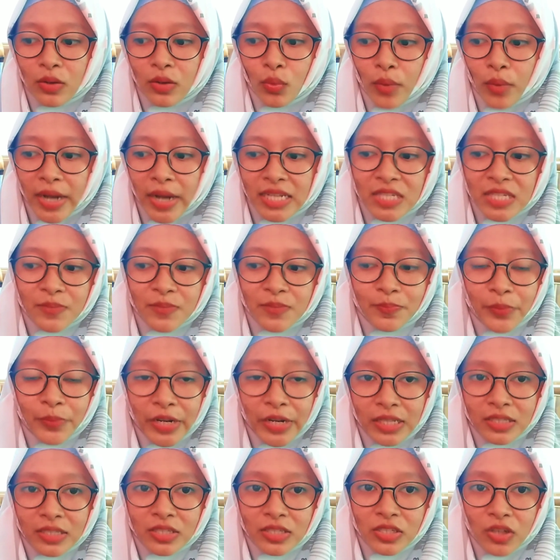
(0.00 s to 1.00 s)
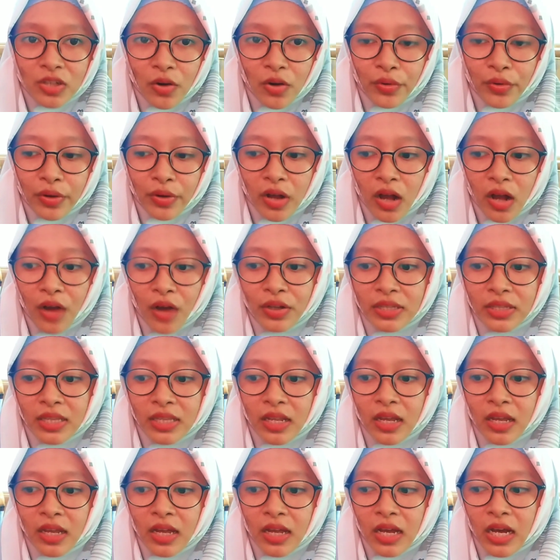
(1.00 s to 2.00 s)
widespread throughout
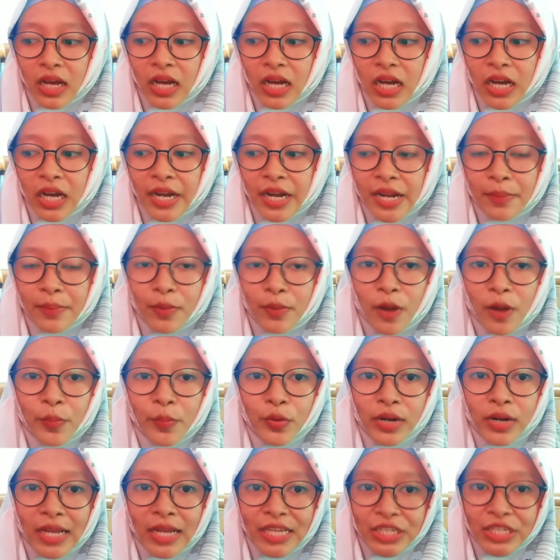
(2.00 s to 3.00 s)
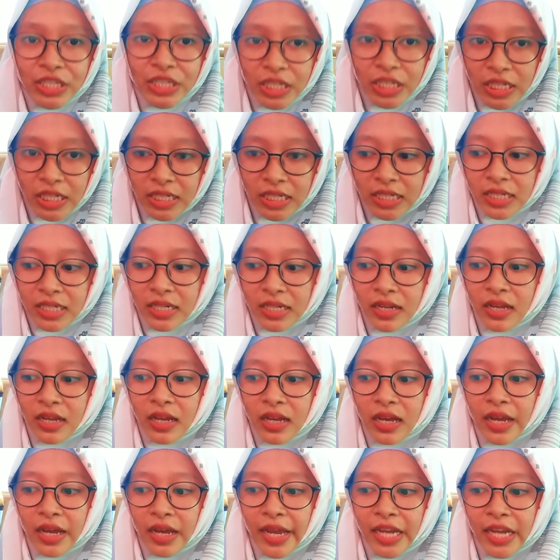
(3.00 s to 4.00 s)
the population.
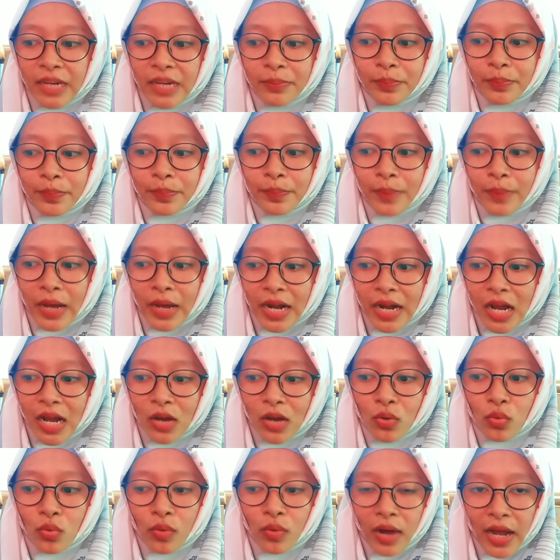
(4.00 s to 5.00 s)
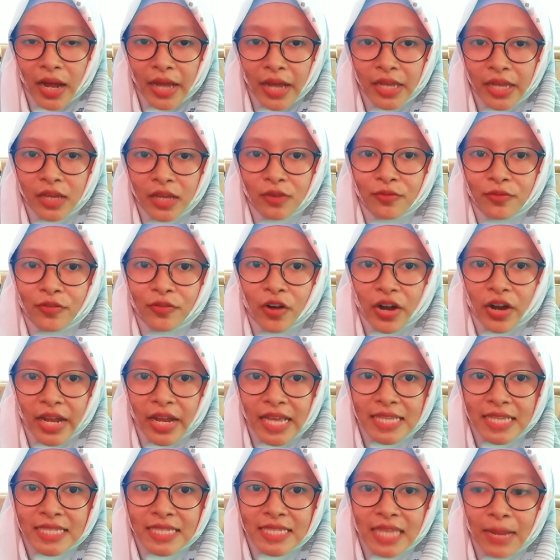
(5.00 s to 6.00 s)
In Paraguay, for
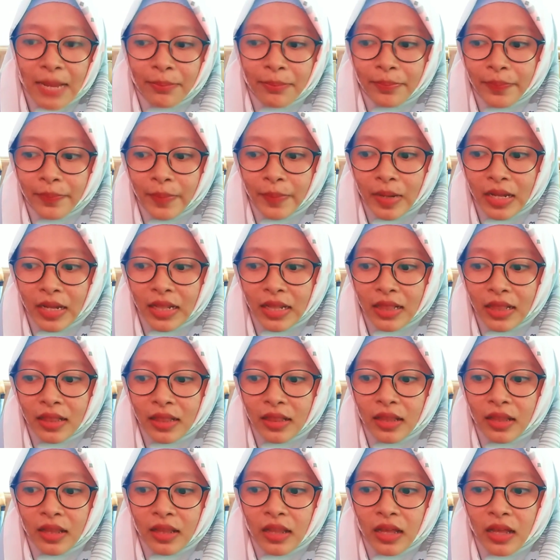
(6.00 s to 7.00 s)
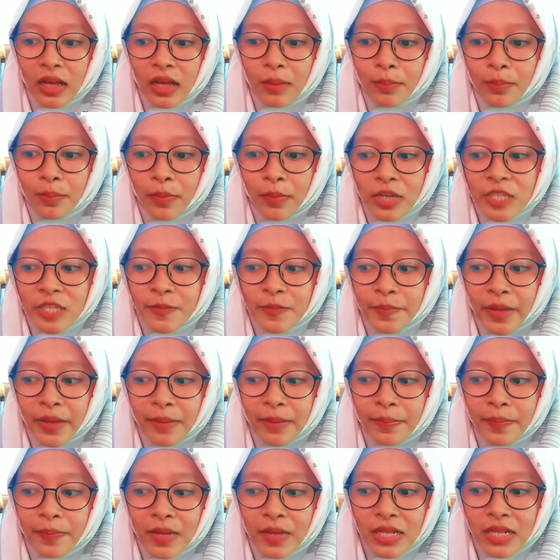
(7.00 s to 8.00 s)
example, most
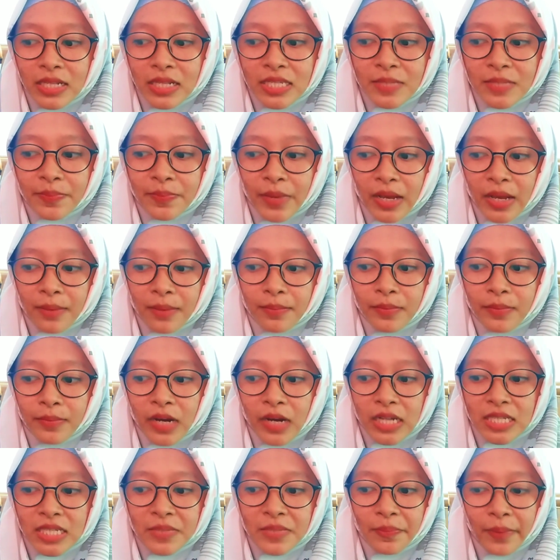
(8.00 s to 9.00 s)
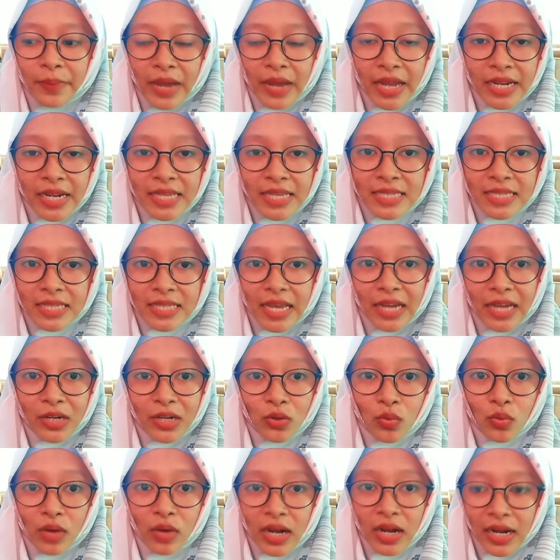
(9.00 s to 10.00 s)
people speak both Spanish and
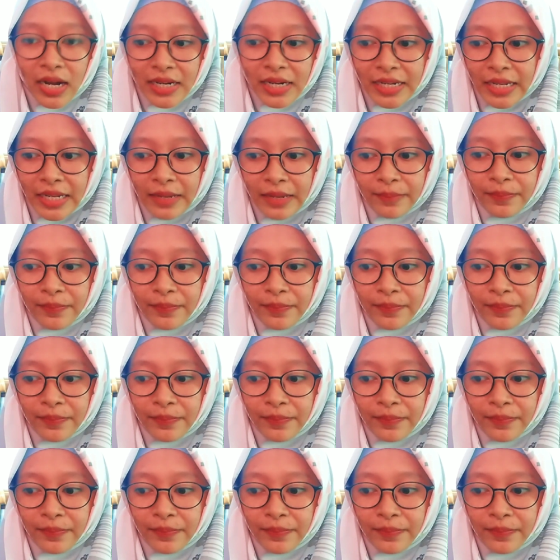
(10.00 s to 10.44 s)
Guarani.